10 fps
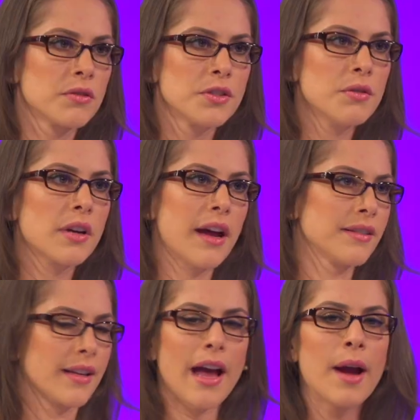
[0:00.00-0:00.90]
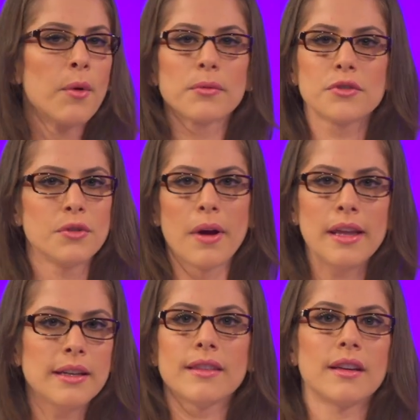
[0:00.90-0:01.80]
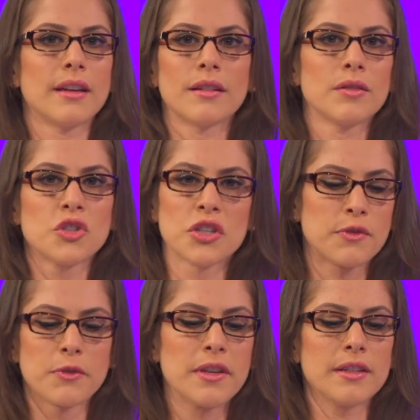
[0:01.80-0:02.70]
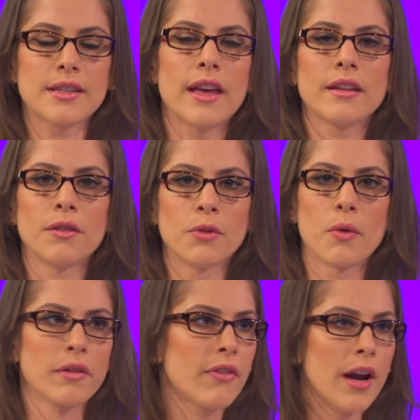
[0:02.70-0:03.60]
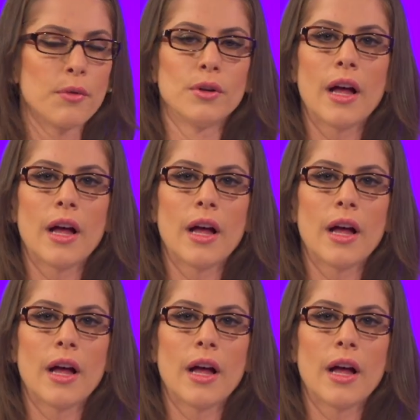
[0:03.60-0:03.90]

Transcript: as you guys. Like, I won't do anything just for the intent of going viral.